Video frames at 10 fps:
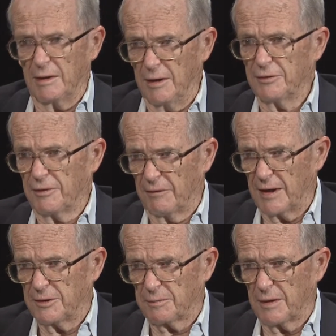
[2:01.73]
It is the
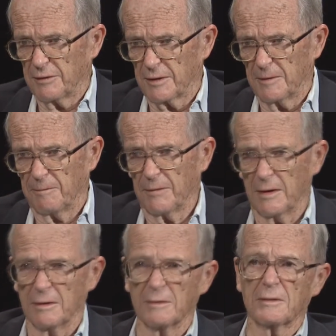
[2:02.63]
vice president.
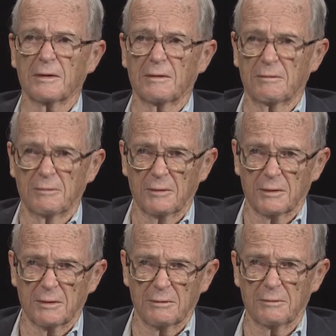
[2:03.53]
You know,
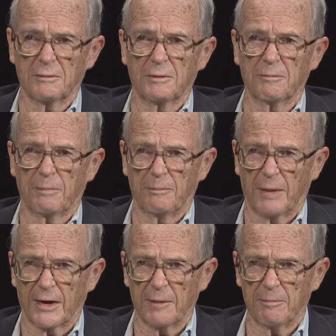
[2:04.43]
the
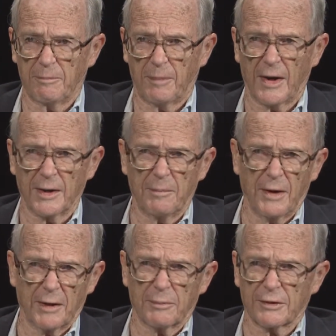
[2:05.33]
body
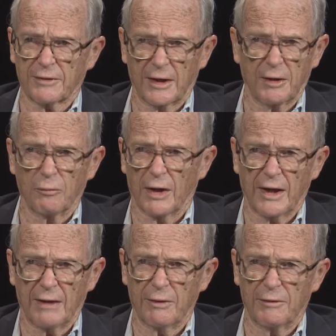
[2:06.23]
politics. They didn't want
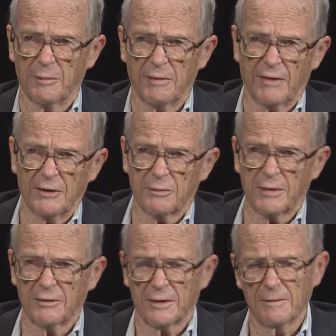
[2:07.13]
Henry to be vice
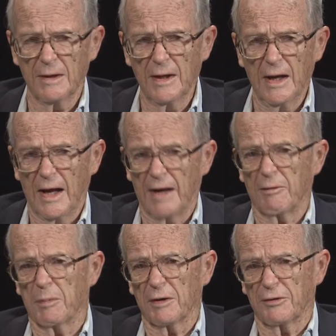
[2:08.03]
president. And
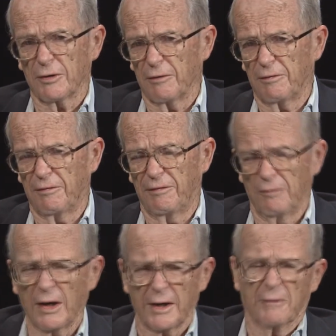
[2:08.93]
everybody sort of,
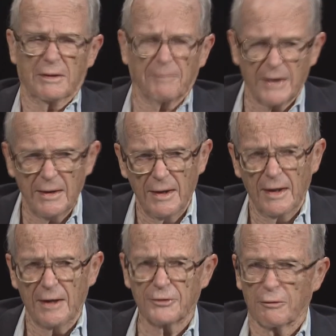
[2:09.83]
well, anyway.
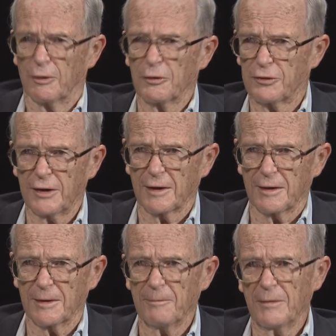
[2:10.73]
And so we're all sitting
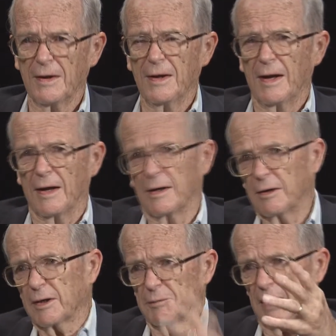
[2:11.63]
there. And
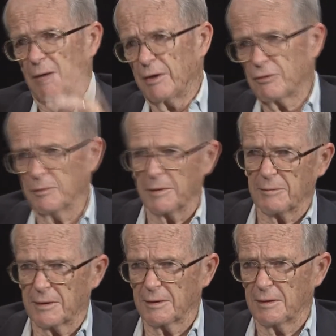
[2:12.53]
here comes Harry Truman,
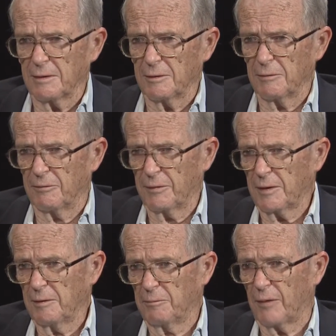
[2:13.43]

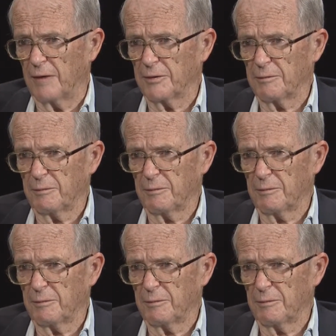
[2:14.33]
the vice